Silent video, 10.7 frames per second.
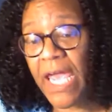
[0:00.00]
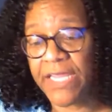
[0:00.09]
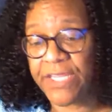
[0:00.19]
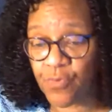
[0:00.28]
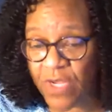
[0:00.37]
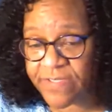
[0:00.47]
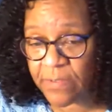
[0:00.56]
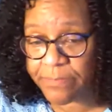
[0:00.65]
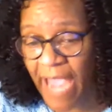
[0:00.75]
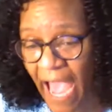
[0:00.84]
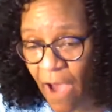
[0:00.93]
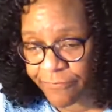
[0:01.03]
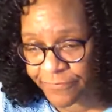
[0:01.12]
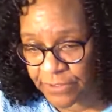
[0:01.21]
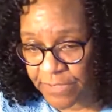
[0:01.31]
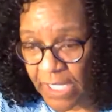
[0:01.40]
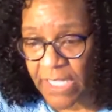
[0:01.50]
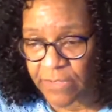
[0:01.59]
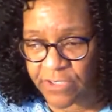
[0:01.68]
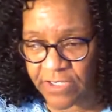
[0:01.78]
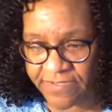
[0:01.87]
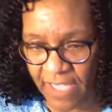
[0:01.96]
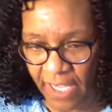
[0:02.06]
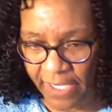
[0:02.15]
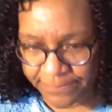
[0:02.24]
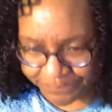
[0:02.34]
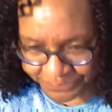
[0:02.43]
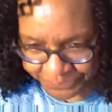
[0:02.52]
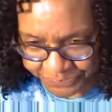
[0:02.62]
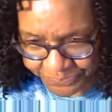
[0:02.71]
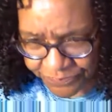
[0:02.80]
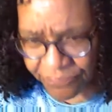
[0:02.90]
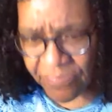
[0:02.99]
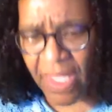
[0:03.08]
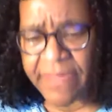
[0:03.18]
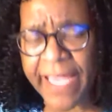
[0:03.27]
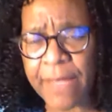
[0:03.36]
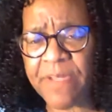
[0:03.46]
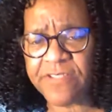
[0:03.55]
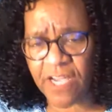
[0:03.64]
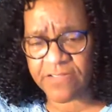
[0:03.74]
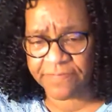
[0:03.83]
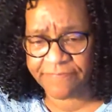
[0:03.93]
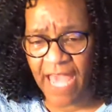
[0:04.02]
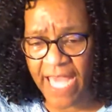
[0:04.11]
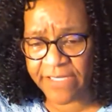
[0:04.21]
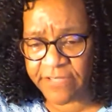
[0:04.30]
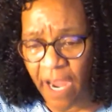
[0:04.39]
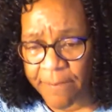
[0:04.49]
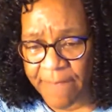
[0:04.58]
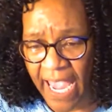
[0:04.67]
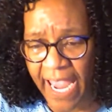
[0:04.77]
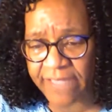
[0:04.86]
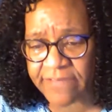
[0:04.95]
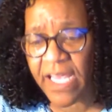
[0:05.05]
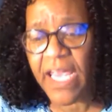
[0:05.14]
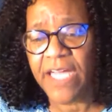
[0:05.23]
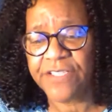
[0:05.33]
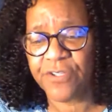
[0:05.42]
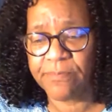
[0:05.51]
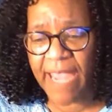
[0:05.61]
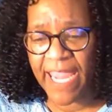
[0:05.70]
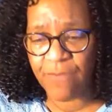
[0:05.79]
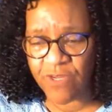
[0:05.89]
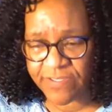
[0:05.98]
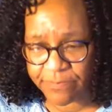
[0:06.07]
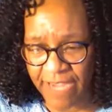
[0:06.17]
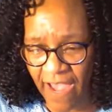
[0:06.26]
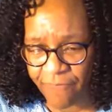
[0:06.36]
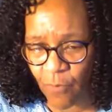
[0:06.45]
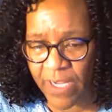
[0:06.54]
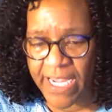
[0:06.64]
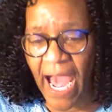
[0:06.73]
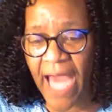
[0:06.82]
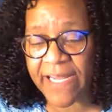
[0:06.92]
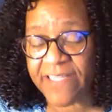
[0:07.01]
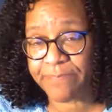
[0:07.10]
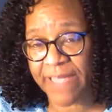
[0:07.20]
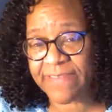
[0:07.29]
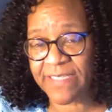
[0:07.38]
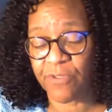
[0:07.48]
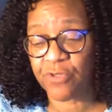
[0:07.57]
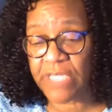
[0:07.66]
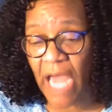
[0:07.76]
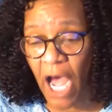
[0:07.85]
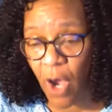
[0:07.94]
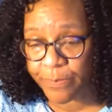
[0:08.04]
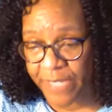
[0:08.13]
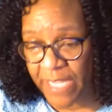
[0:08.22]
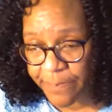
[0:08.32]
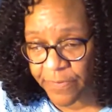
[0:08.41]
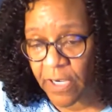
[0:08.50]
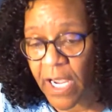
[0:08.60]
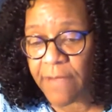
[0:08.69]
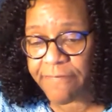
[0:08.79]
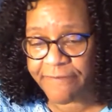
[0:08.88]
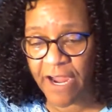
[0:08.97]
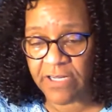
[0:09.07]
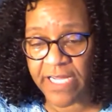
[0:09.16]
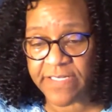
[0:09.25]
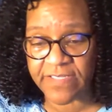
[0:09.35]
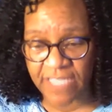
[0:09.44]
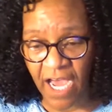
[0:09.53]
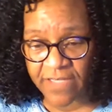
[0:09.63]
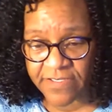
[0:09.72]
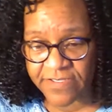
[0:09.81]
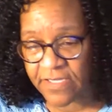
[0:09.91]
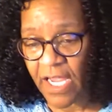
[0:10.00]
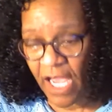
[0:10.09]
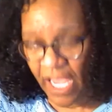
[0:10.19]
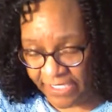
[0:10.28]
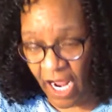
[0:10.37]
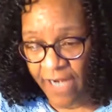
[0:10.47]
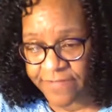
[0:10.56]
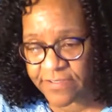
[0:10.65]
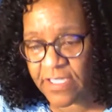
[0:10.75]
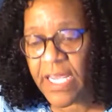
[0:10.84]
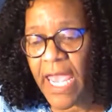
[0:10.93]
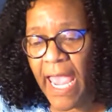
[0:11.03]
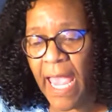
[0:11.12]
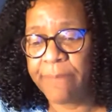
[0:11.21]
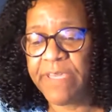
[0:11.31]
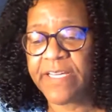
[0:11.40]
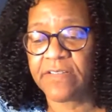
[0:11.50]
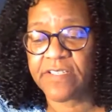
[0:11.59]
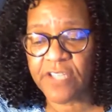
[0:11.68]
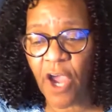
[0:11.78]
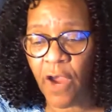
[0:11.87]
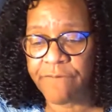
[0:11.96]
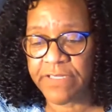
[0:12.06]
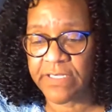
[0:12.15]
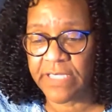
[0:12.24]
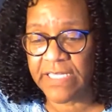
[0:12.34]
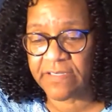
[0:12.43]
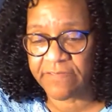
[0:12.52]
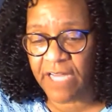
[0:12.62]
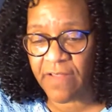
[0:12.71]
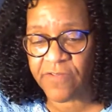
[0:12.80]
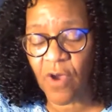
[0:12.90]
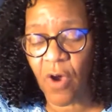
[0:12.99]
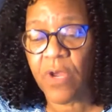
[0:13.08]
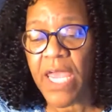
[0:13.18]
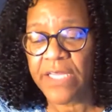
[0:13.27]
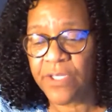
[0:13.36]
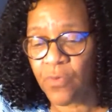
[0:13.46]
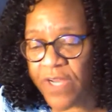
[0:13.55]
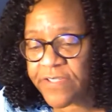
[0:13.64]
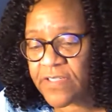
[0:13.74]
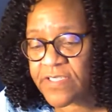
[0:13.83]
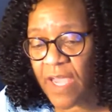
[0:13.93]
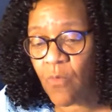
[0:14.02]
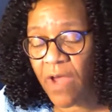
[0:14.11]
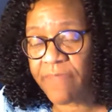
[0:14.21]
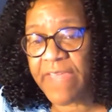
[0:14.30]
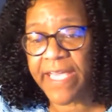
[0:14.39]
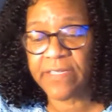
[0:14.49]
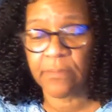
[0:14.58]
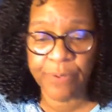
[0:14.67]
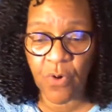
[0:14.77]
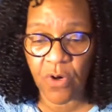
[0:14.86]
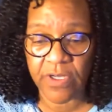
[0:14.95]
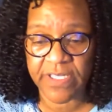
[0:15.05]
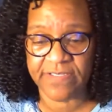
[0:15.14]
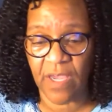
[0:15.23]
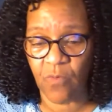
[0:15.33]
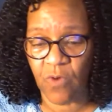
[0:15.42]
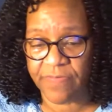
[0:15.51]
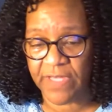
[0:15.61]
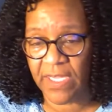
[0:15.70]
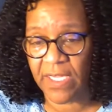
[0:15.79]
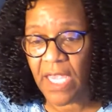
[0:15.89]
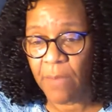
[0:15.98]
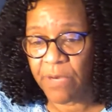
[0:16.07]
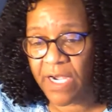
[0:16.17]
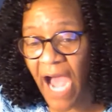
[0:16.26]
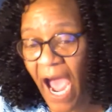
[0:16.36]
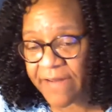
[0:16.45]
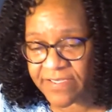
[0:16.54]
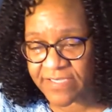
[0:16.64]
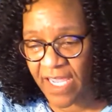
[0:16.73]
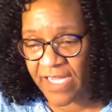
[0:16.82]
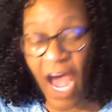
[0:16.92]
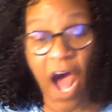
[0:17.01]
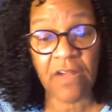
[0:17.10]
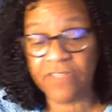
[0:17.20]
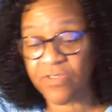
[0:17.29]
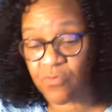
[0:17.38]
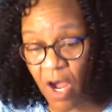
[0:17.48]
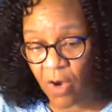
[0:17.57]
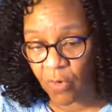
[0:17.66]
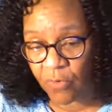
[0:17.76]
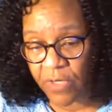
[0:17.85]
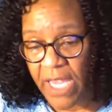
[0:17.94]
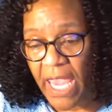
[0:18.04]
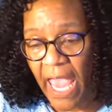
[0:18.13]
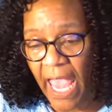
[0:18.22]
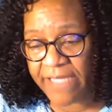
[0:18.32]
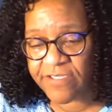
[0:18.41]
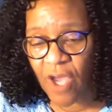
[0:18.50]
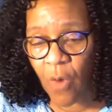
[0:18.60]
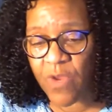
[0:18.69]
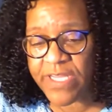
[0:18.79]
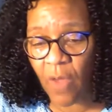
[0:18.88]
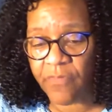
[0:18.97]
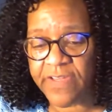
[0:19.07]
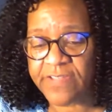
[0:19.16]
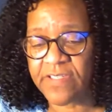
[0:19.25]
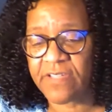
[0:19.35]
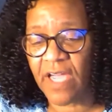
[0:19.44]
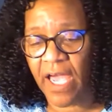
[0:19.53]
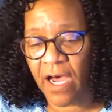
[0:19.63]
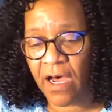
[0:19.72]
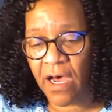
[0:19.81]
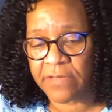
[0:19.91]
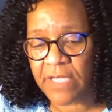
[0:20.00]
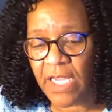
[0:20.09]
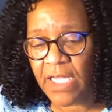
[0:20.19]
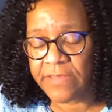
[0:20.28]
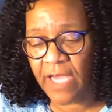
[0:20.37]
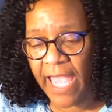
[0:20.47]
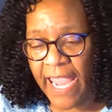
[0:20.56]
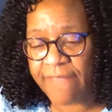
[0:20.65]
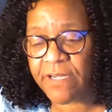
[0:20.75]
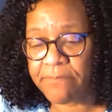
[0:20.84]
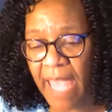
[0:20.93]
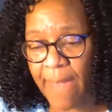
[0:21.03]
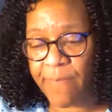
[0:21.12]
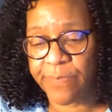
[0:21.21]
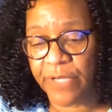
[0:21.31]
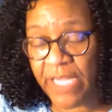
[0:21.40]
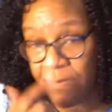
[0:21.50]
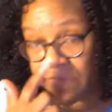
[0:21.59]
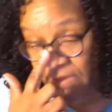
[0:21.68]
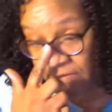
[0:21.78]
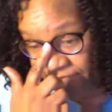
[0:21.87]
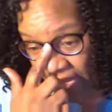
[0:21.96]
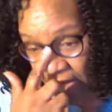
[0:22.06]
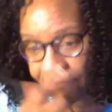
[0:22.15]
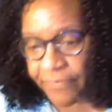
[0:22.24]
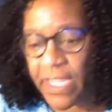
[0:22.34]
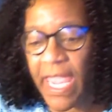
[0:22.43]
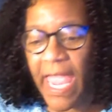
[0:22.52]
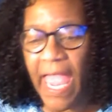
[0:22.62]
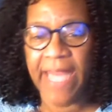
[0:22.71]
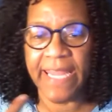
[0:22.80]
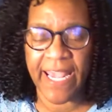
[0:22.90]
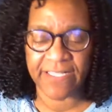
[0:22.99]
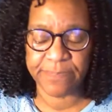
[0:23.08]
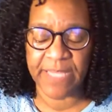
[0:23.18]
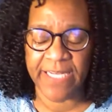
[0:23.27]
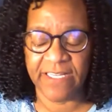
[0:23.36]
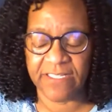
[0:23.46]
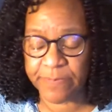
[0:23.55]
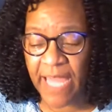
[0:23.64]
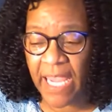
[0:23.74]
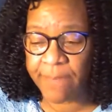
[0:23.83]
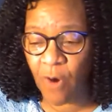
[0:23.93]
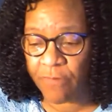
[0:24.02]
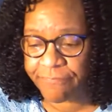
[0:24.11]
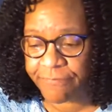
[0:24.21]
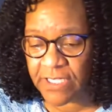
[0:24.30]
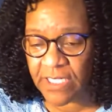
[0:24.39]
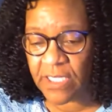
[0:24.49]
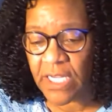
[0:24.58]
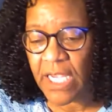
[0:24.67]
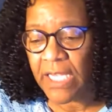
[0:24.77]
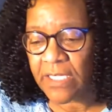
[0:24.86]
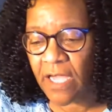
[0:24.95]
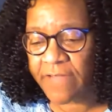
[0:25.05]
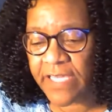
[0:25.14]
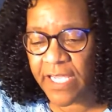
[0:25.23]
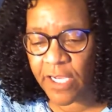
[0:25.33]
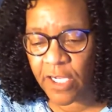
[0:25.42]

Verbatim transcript: and the rich and powerful could say, they could be justified in their minds to remain rich and powerful when God expected them to treat all people fairly and dishonest and honestly and be concerned for the needs of others. So the rich could say one thing and the poor could say one thing, but God is saying all of it's wrong. And so we know that this is the uh, the eighth commandment prohibiting theft and and explain more fully because he